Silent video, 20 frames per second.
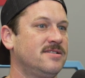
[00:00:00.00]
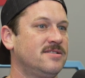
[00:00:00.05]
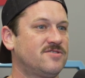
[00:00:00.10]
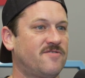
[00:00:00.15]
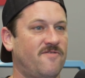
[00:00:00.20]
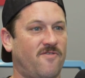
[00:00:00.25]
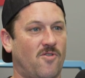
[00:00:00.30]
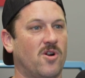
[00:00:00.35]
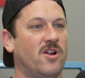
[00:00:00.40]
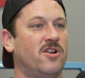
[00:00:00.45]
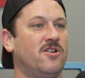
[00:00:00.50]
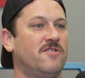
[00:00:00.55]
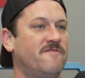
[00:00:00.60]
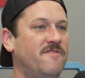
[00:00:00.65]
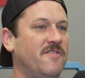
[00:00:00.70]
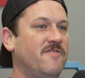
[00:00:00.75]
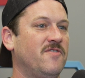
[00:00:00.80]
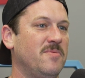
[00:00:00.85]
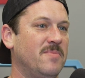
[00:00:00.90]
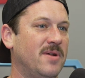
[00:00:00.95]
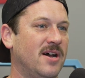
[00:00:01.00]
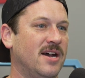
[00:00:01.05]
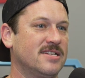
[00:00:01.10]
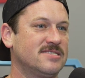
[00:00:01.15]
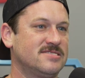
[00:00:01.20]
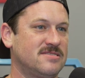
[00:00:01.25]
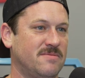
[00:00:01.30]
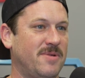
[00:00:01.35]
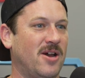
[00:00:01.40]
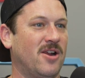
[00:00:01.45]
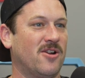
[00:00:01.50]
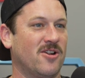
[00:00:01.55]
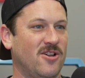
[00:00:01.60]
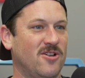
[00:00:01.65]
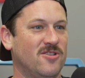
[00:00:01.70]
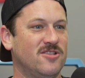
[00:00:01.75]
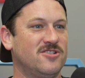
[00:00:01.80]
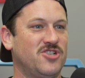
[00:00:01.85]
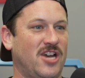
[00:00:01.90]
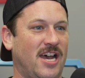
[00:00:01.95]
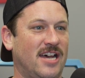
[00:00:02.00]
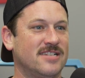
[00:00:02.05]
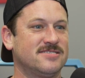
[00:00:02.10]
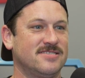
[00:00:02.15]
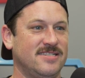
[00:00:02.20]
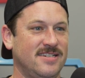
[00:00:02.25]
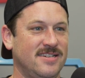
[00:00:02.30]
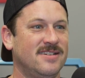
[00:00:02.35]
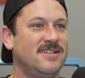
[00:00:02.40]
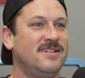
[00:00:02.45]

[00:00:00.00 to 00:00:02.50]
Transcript: It's $450 to powder coat the chassis."